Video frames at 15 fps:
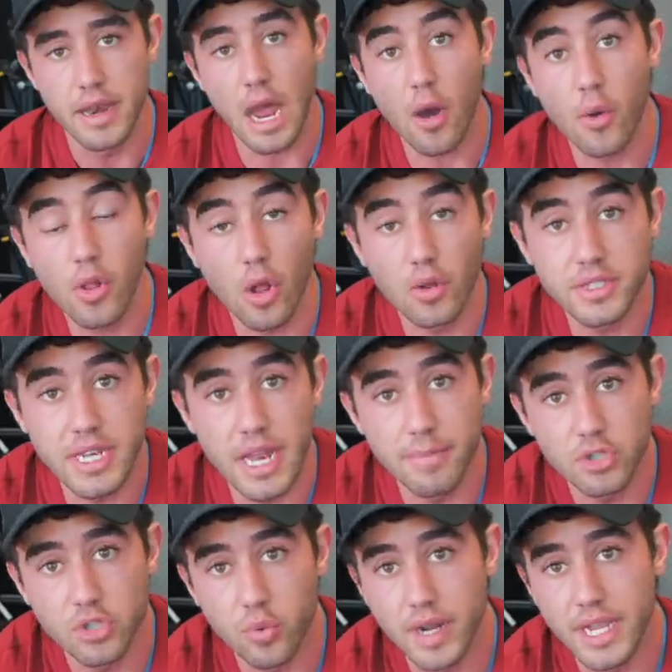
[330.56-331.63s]
Now I will alternate
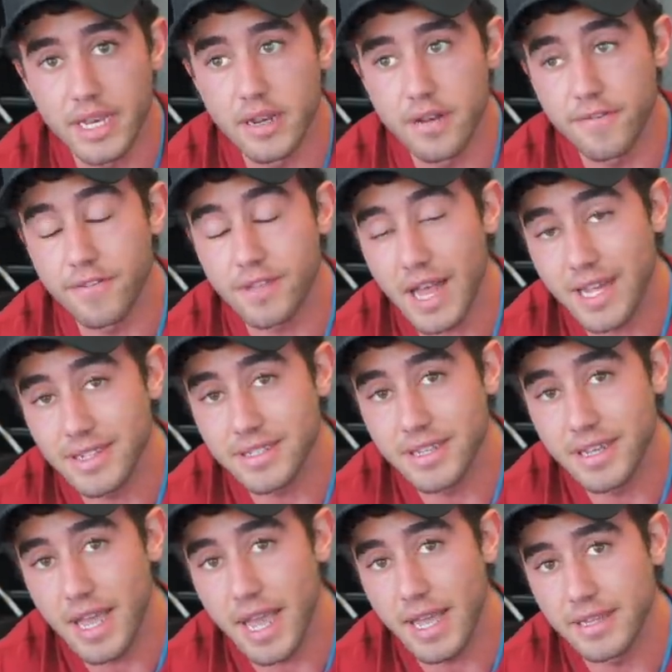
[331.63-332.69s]
between flat
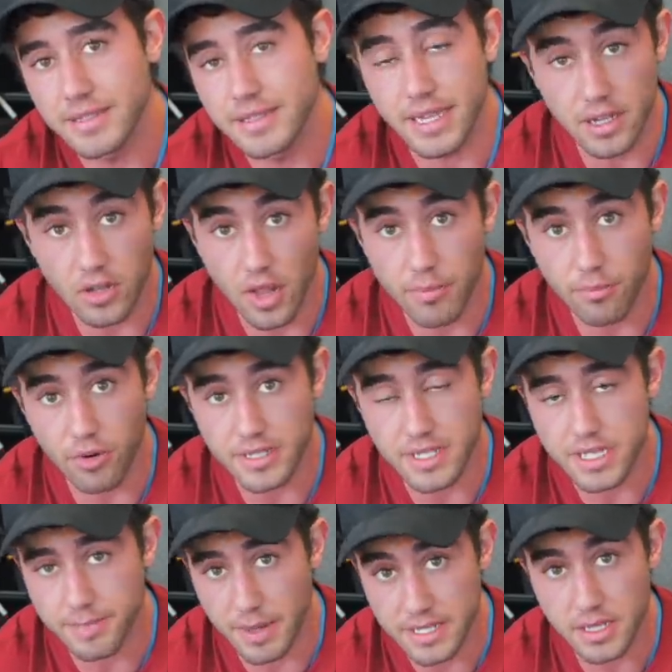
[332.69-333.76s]
and incline
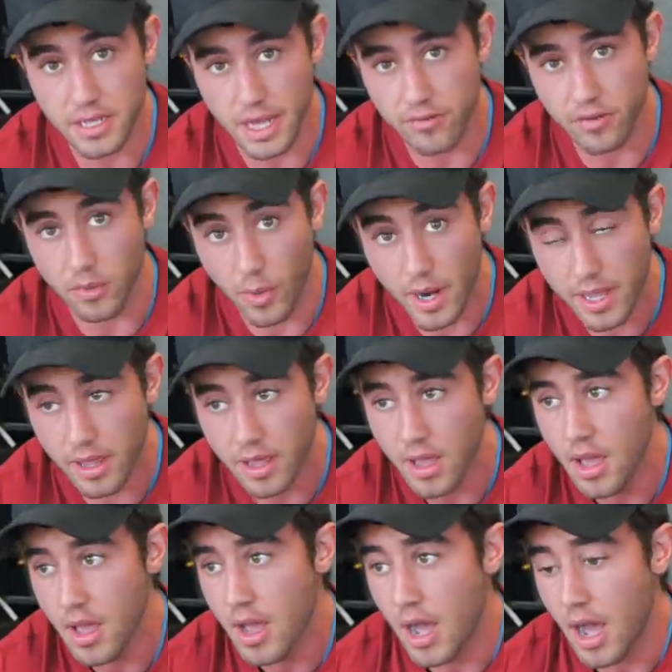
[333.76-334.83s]
presses basically every week.
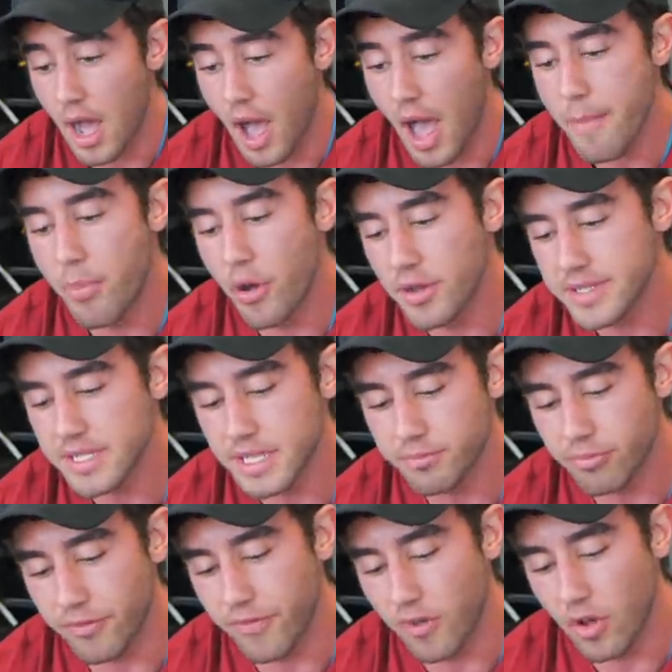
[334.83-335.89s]
I personally
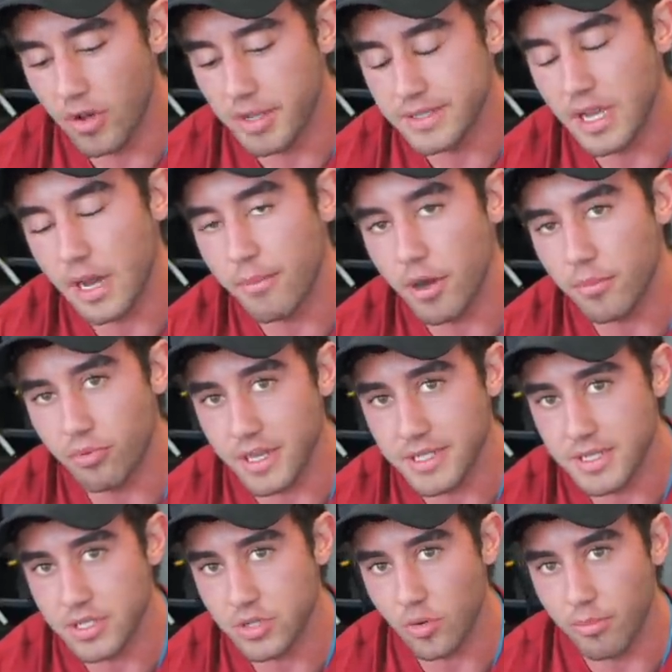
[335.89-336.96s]
prefer dumbbell
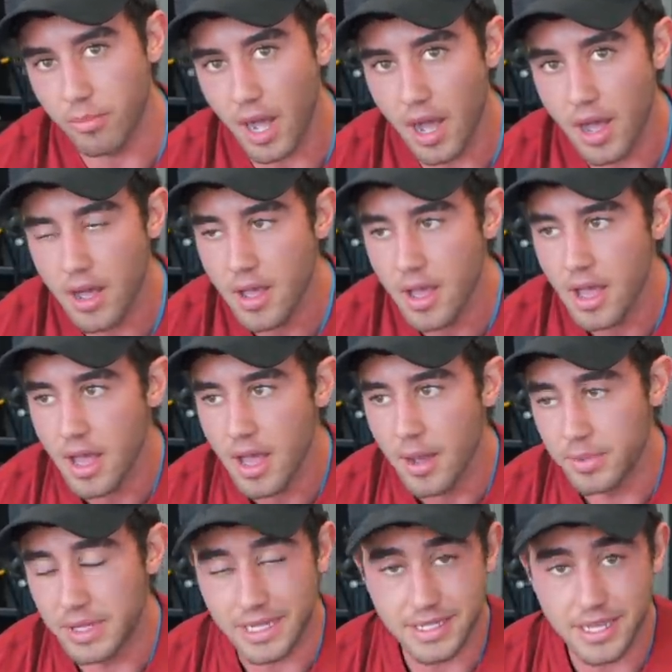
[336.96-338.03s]
presses to a bar,
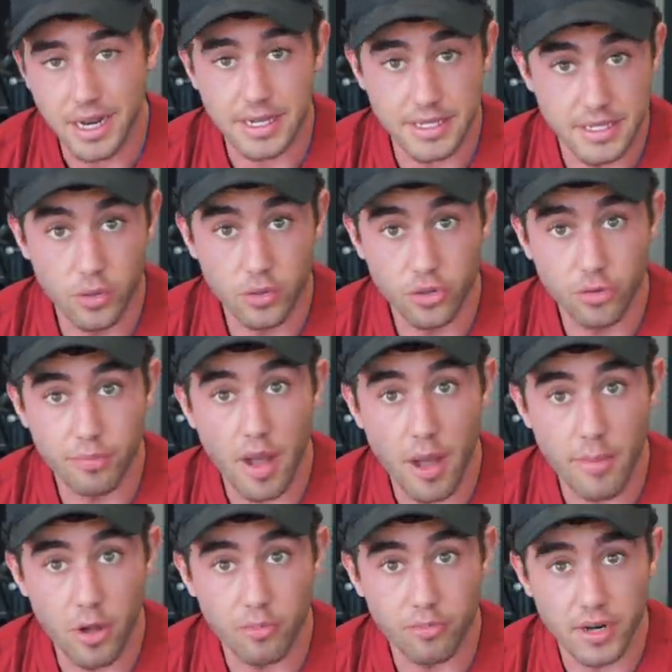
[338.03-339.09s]
but that said, I still do
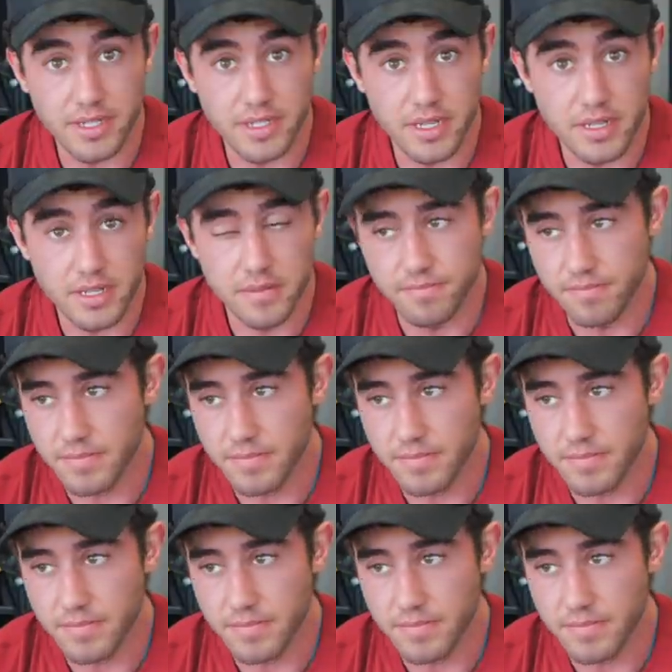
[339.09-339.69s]
barbell presses